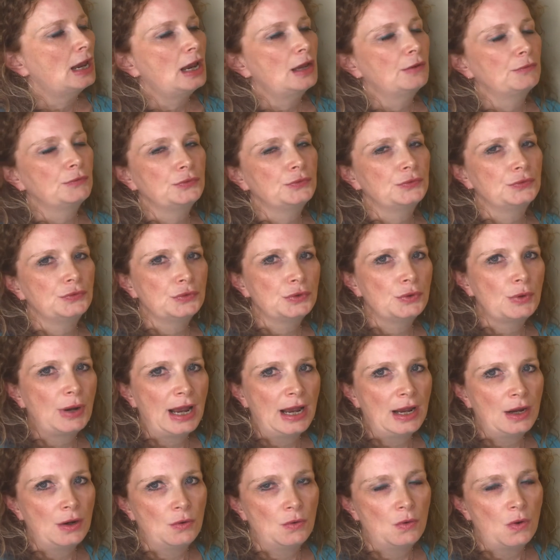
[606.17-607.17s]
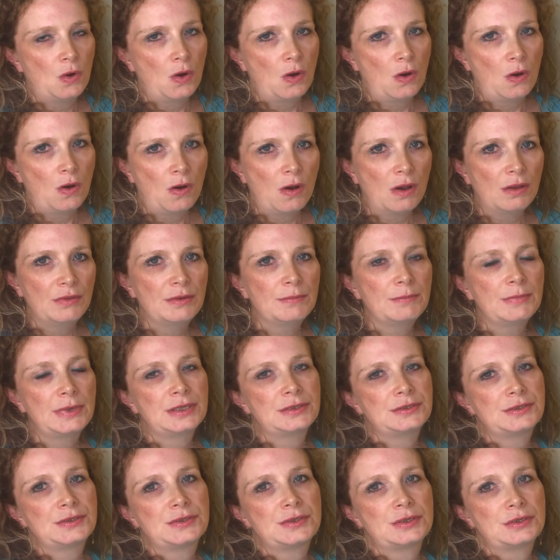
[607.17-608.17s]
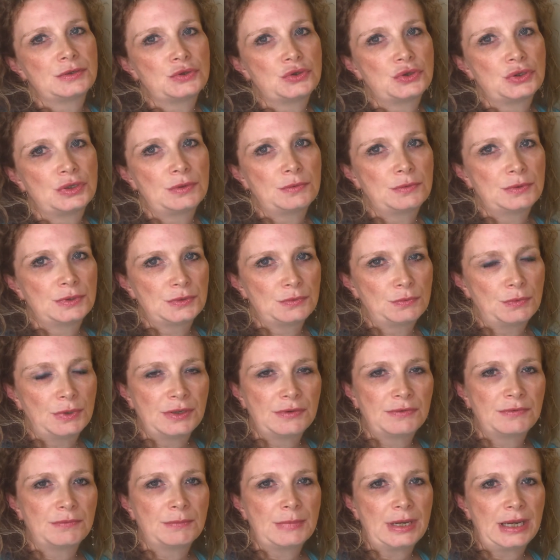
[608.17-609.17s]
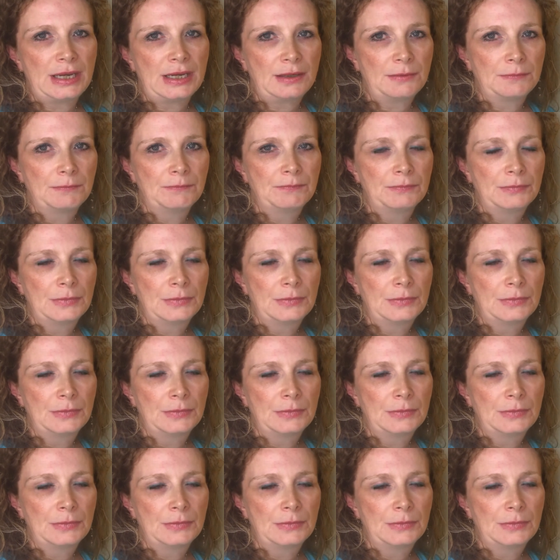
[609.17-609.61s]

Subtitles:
And throughout all the months that she was with me,